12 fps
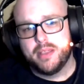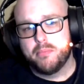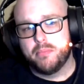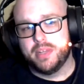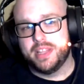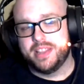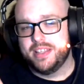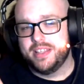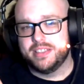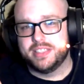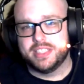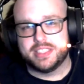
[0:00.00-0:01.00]
but
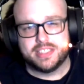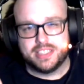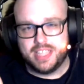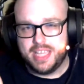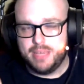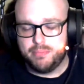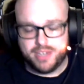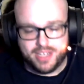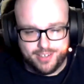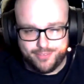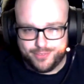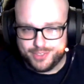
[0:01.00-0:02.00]
just keep an eye
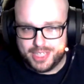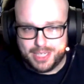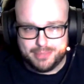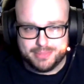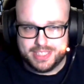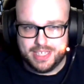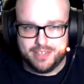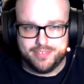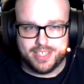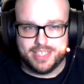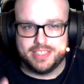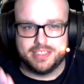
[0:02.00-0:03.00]
out for James
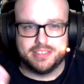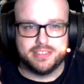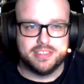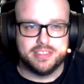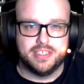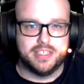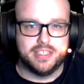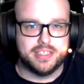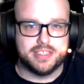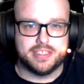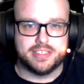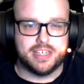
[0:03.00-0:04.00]
Devlin.
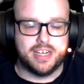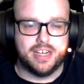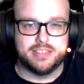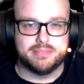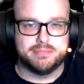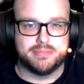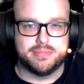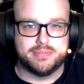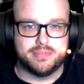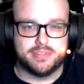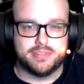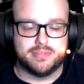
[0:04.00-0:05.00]
I
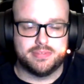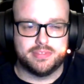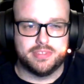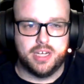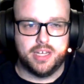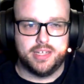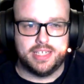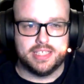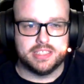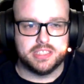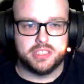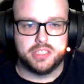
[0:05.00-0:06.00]

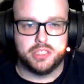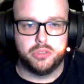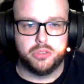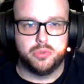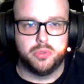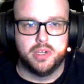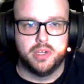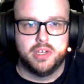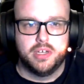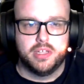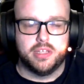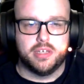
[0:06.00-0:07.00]
listened to
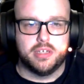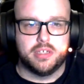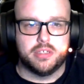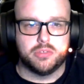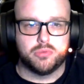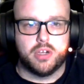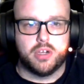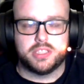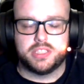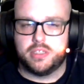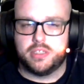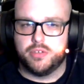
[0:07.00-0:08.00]
the Ross
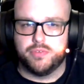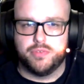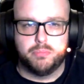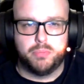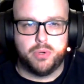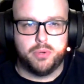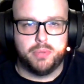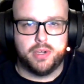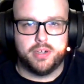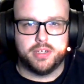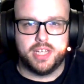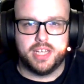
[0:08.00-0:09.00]
Tucker football
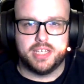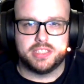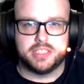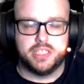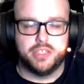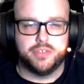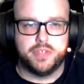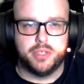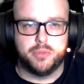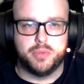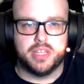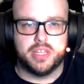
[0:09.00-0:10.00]
podcast interview
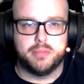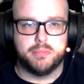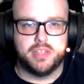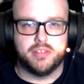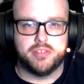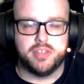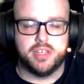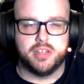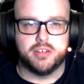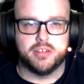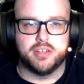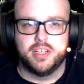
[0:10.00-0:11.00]
with him this
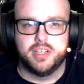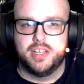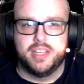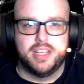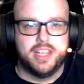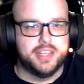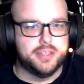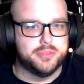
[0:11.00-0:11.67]
year, and it